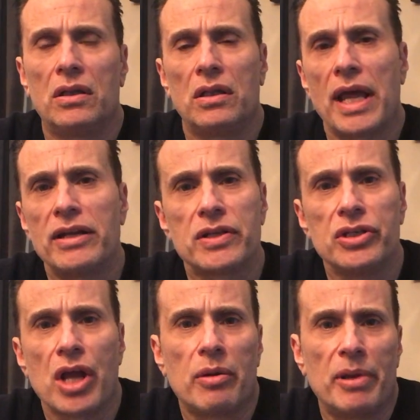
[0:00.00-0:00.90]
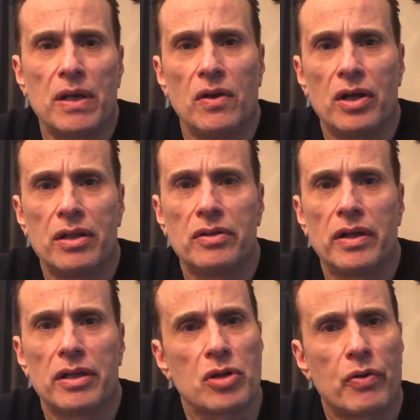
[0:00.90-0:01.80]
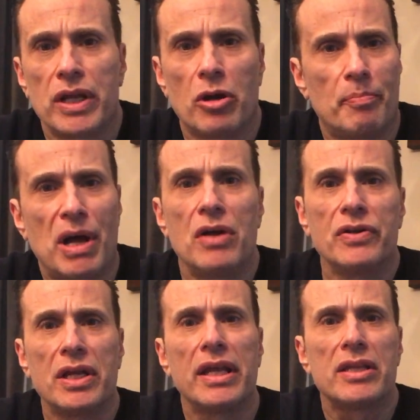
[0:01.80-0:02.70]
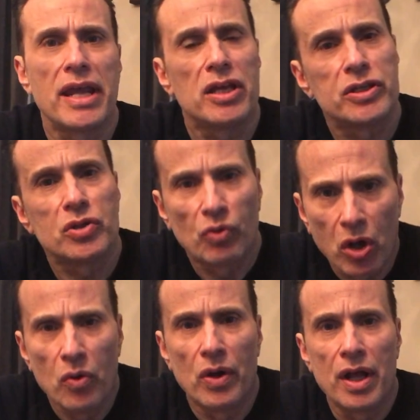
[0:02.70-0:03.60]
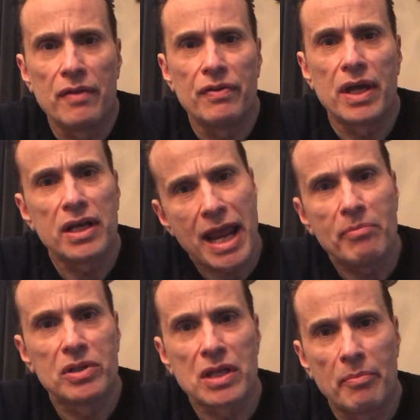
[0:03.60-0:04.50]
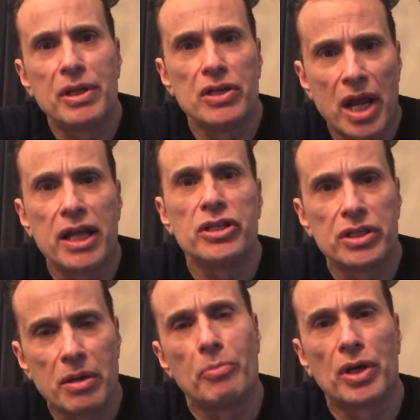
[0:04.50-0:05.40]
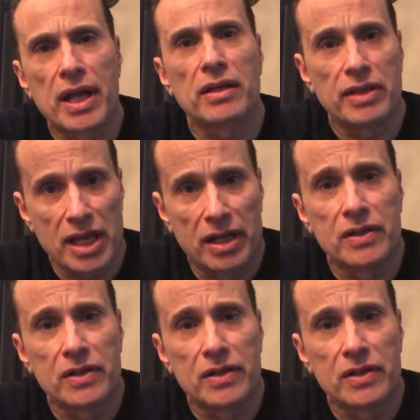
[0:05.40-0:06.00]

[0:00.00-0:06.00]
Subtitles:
Ladies and gentlemen, the story you are about to see is true. The names have been changed to protect the